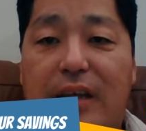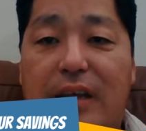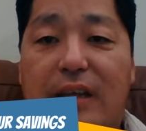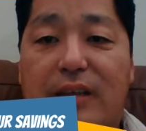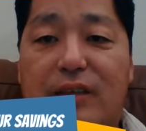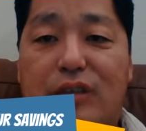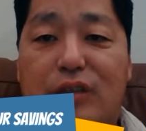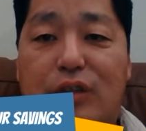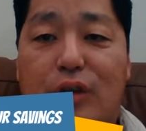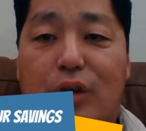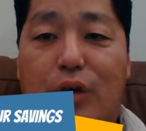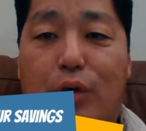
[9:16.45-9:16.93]

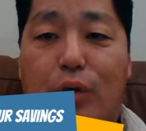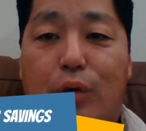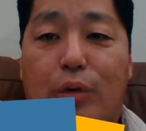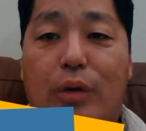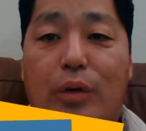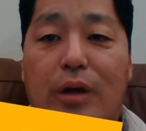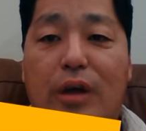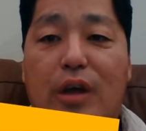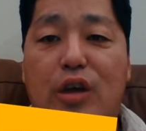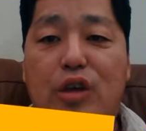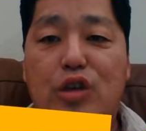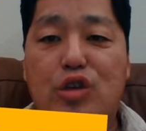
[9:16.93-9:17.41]
And so
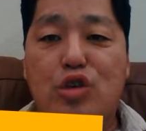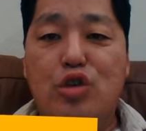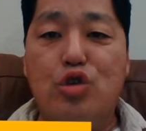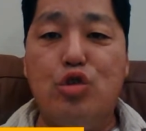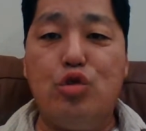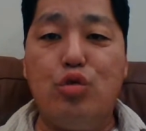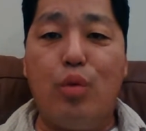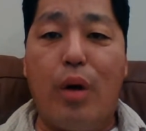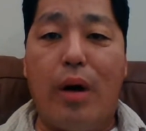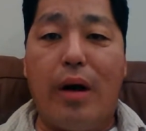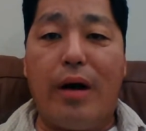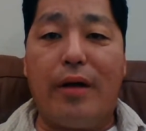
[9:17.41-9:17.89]

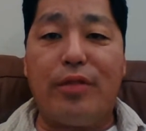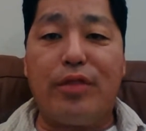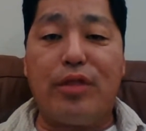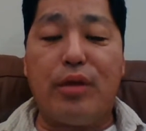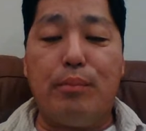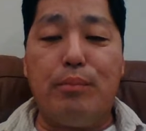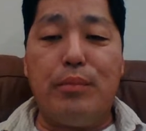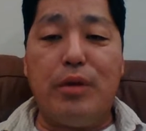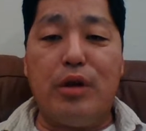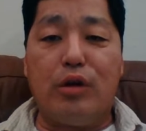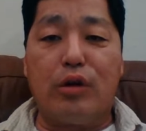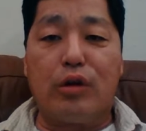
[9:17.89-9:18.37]
you want
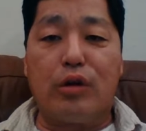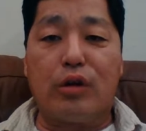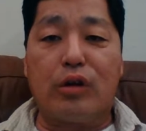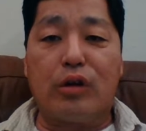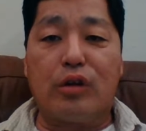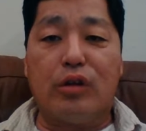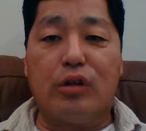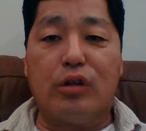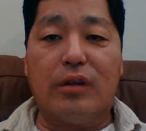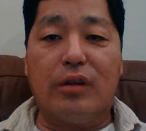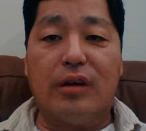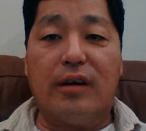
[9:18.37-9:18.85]
the
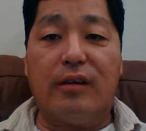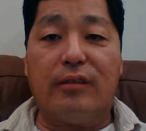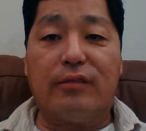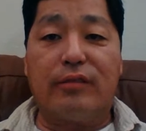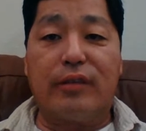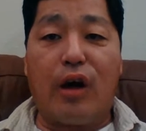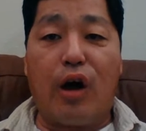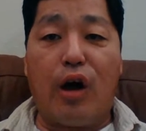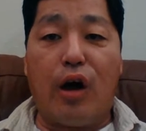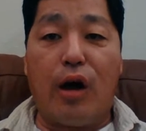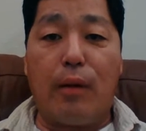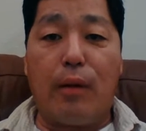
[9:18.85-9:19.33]
miracle
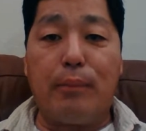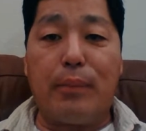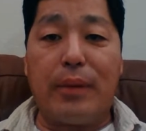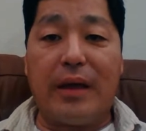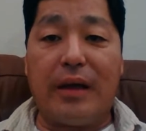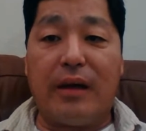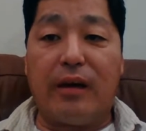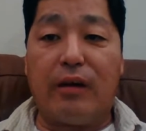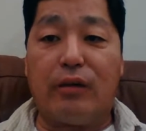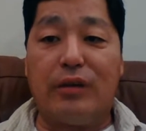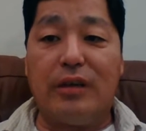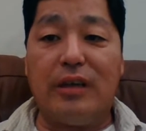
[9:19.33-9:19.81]
of
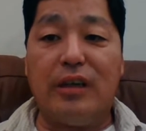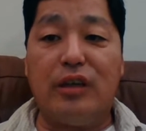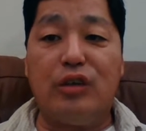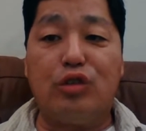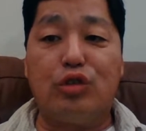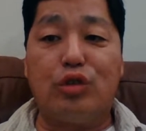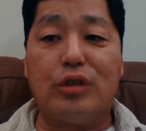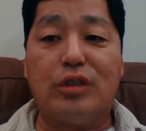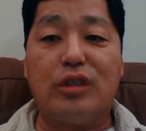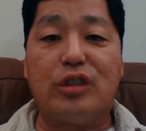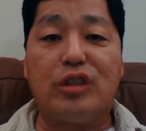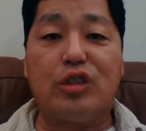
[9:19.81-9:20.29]
compound
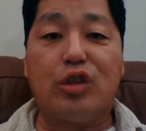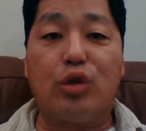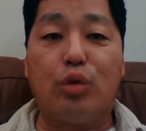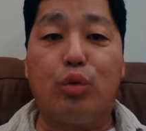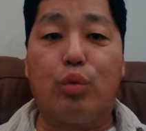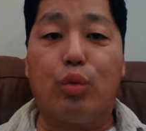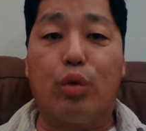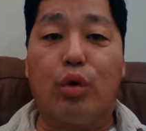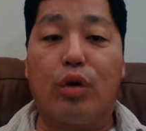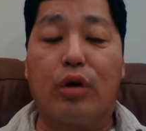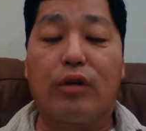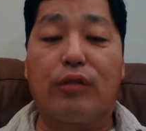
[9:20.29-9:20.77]
interest to
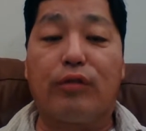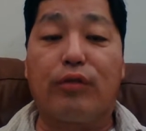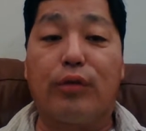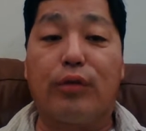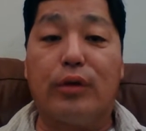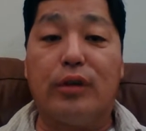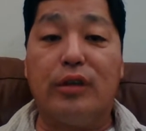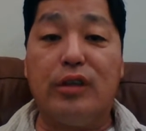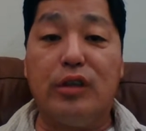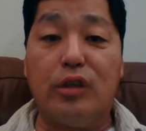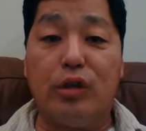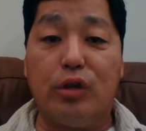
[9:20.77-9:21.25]
work
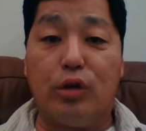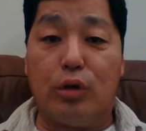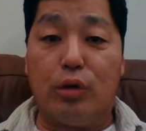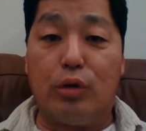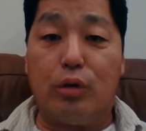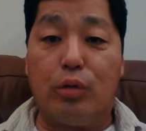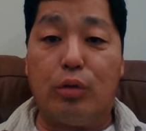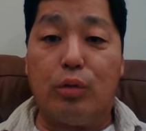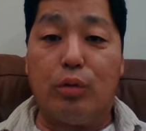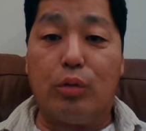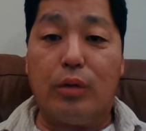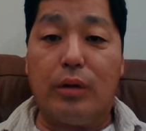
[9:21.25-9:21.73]
for
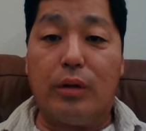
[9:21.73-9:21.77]
you,